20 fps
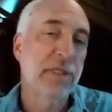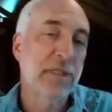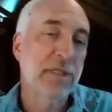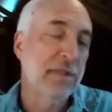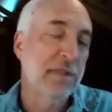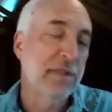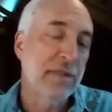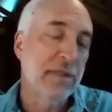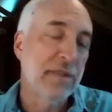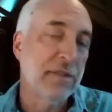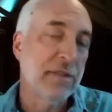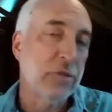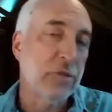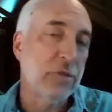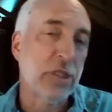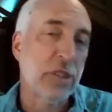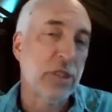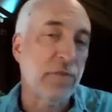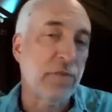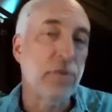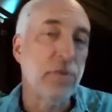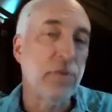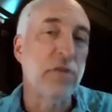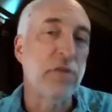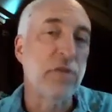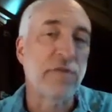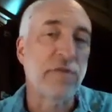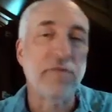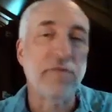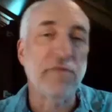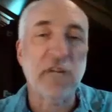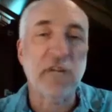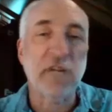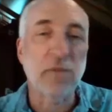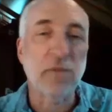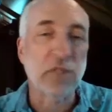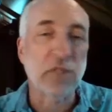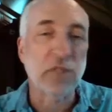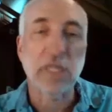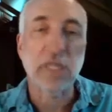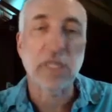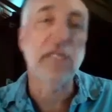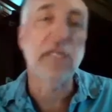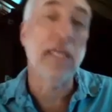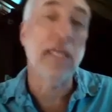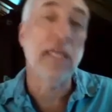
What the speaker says: with just a few different variables,